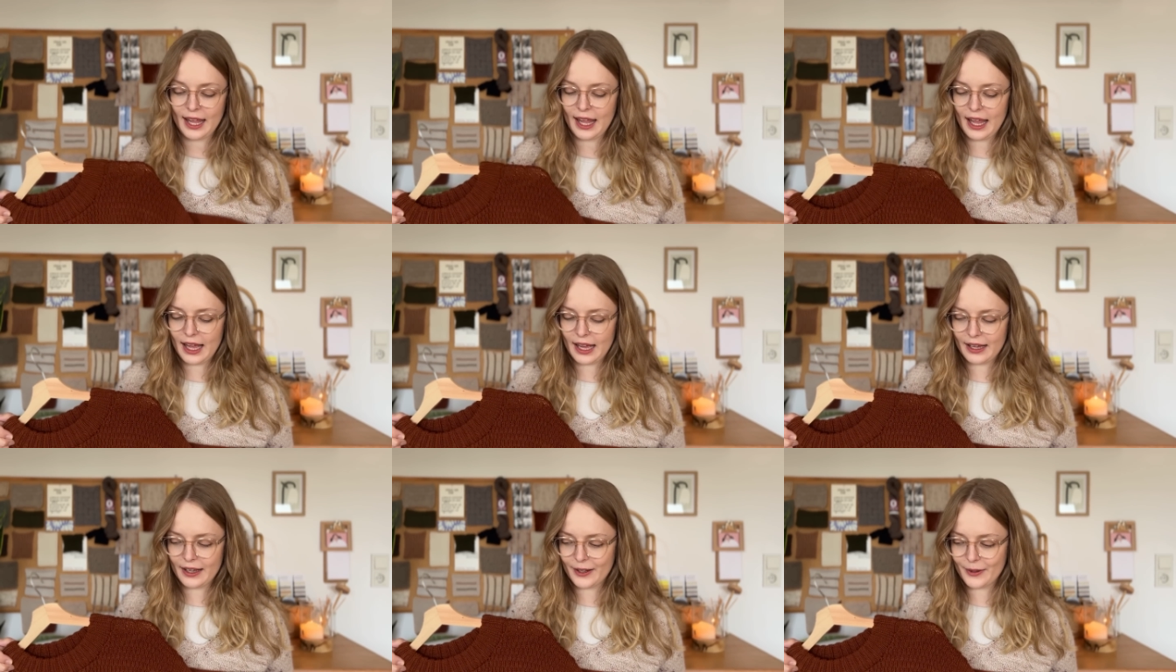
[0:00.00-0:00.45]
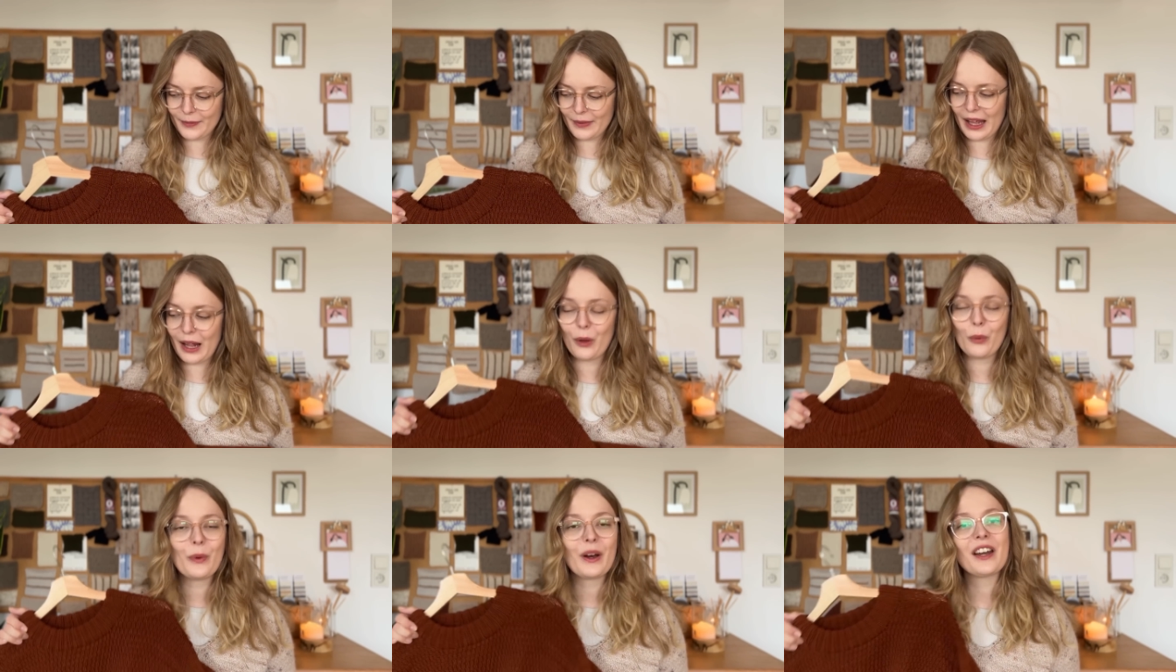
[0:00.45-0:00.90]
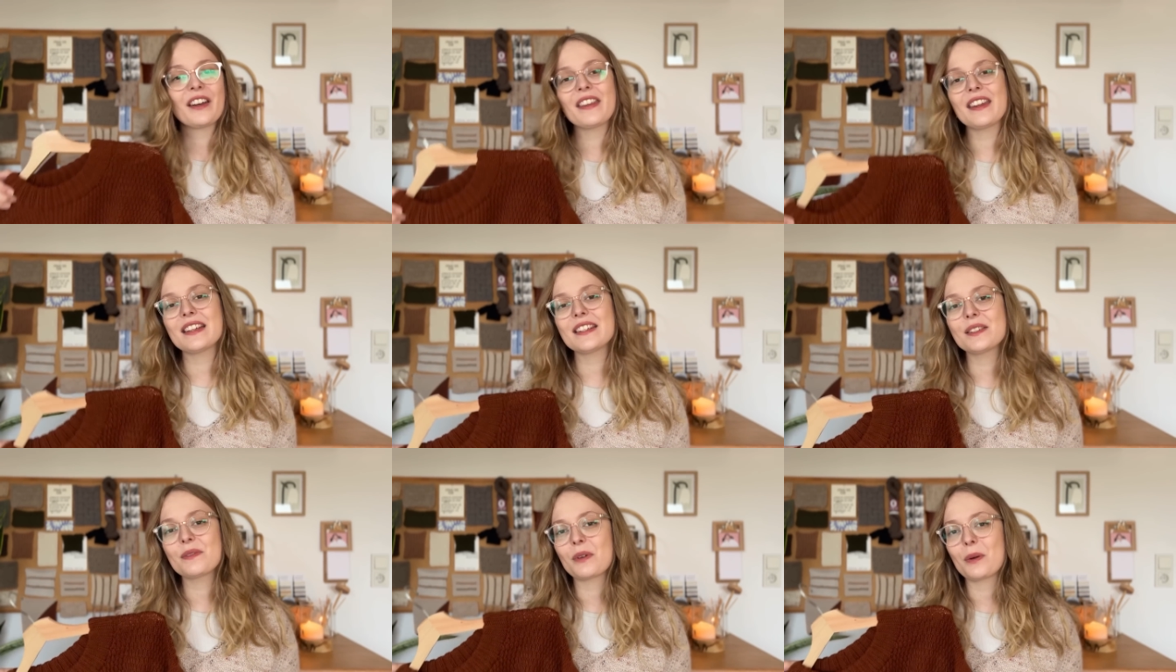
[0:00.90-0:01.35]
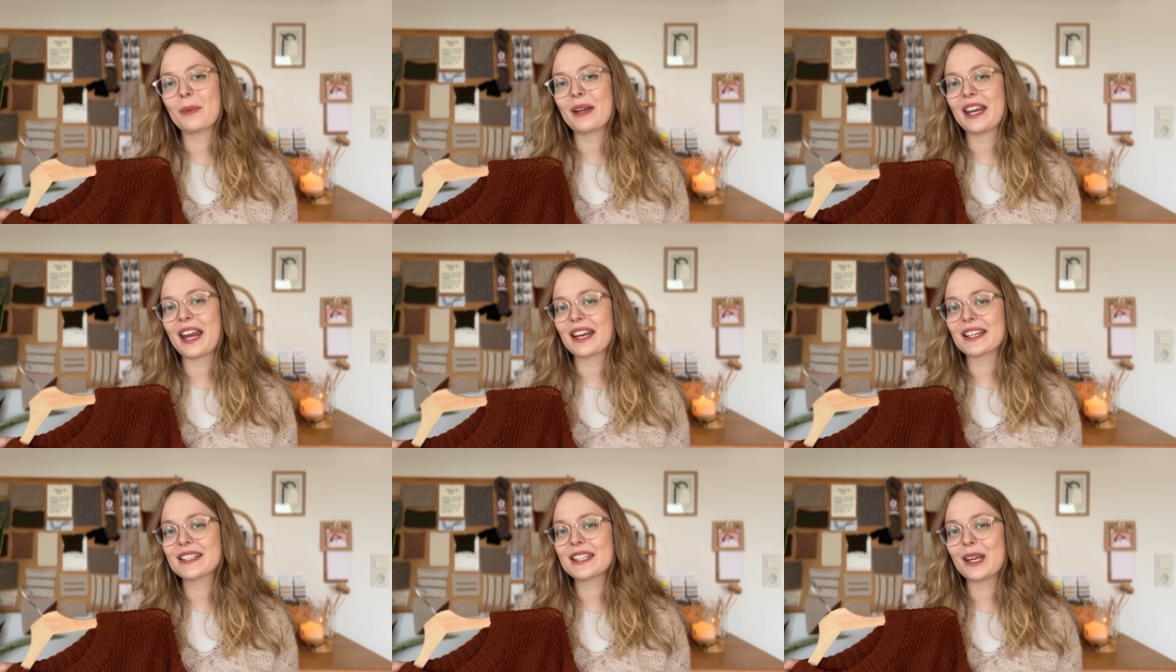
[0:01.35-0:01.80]
I'll wear this for my
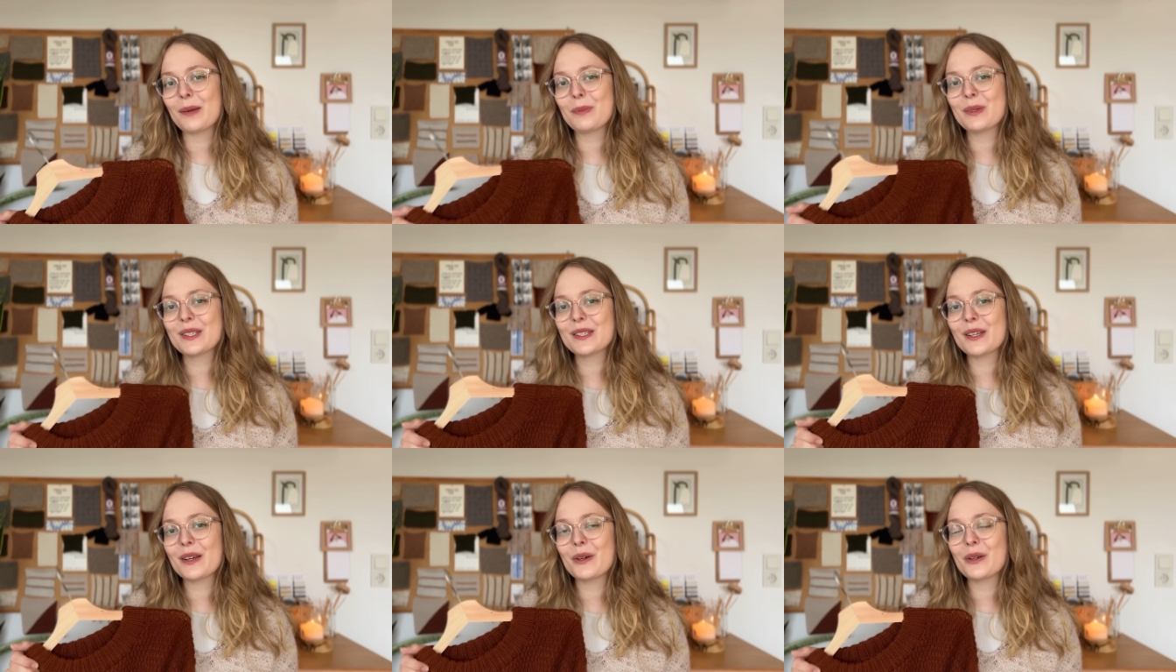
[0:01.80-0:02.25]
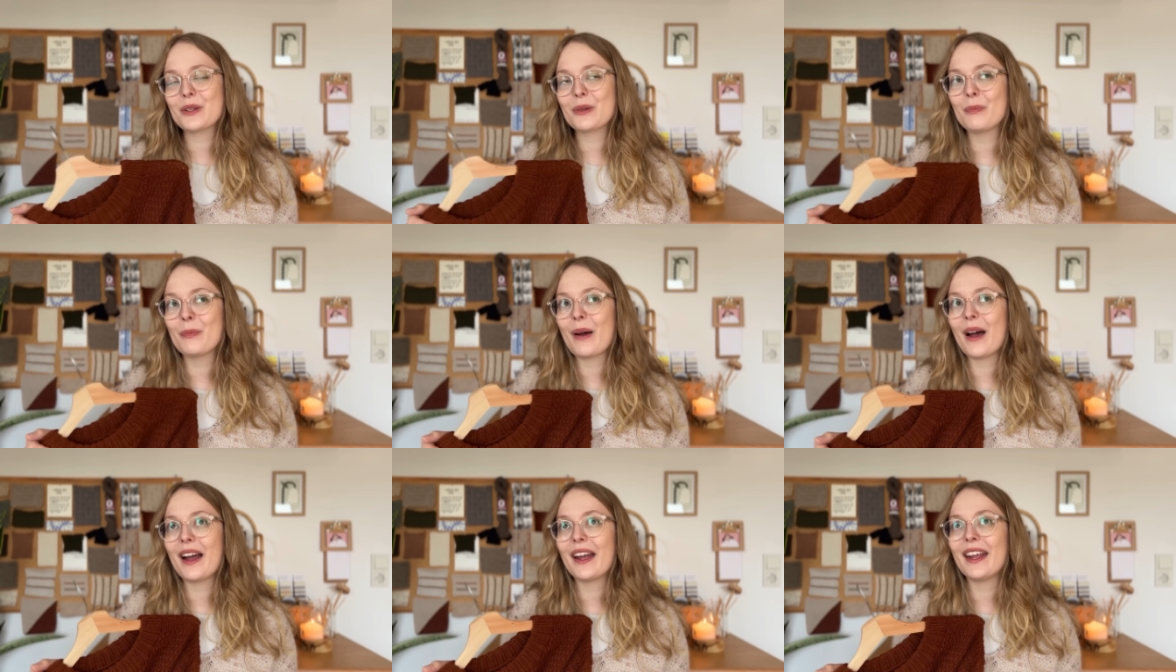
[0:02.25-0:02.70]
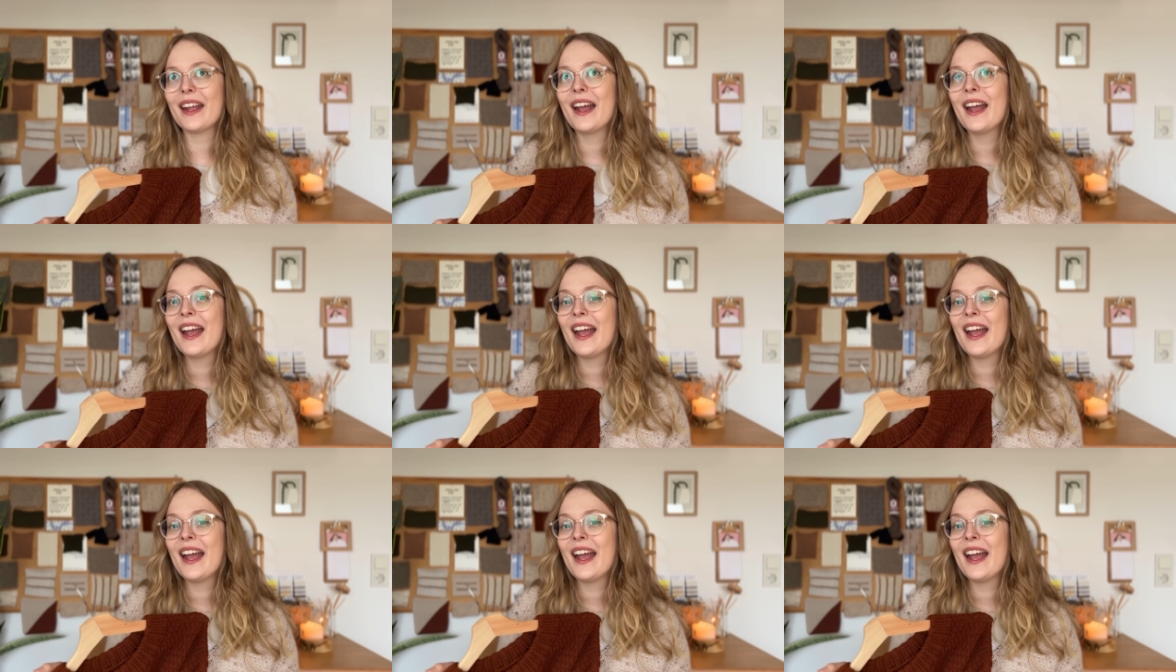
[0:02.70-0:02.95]
next episode, my